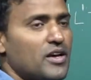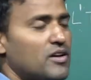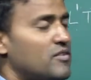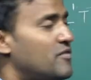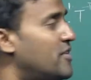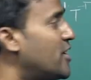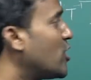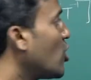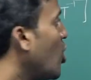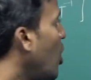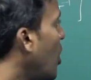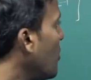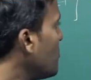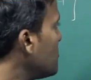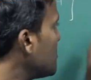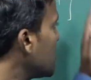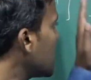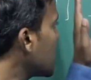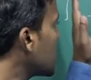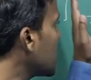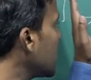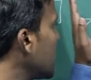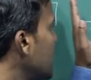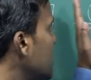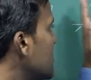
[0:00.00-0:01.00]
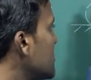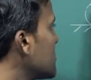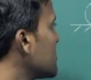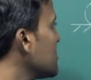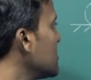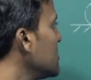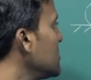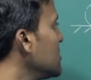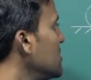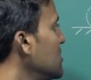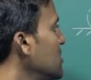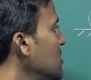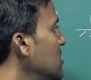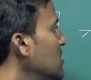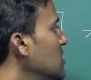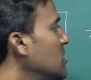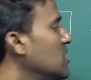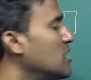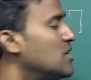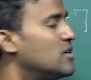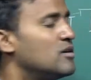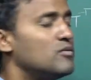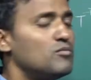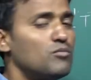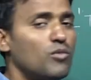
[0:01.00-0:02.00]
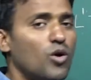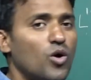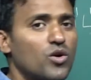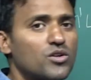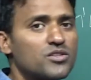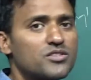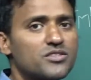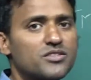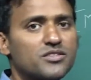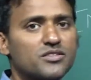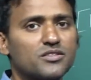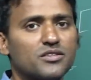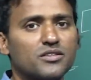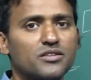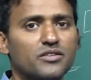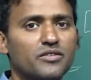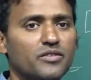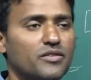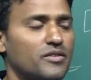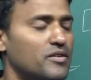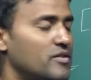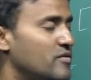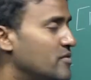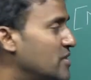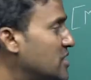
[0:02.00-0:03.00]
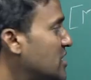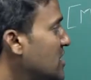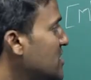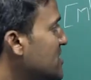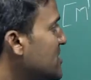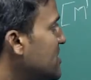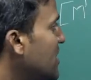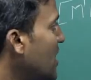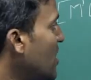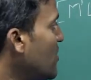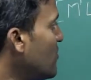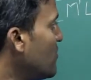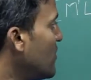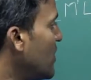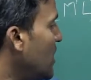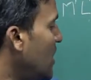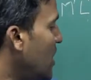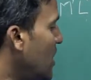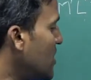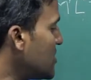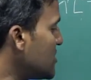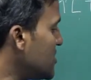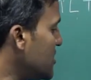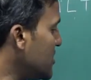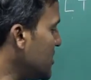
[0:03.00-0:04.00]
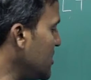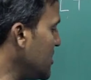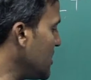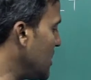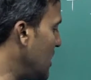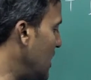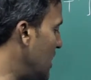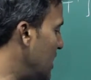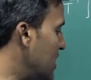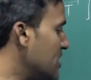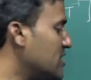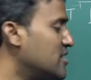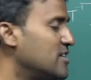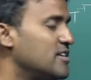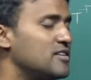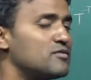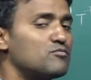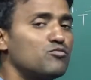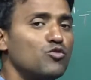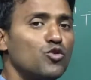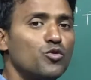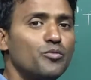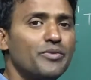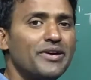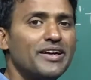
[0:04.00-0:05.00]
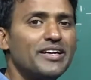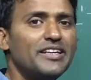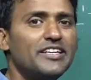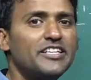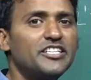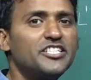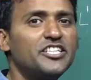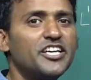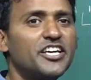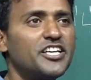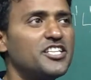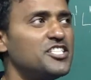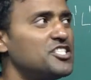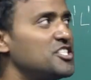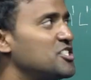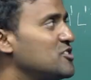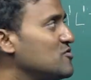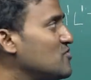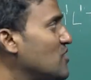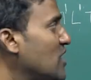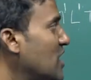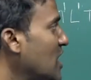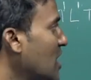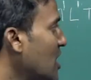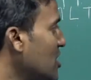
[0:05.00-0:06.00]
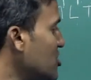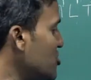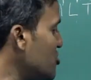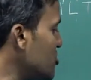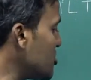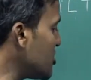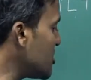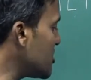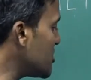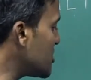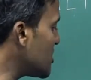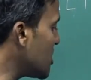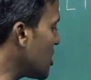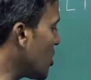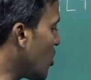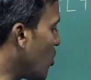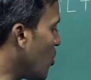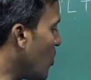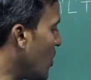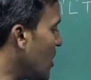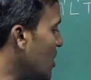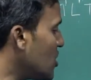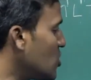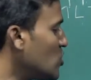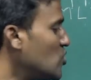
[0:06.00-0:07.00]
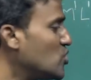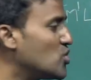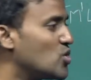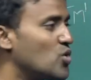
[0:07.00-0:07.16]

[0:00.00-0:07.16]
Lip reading: When object is bounce with the same velocity, at that moment change in velocity is equal to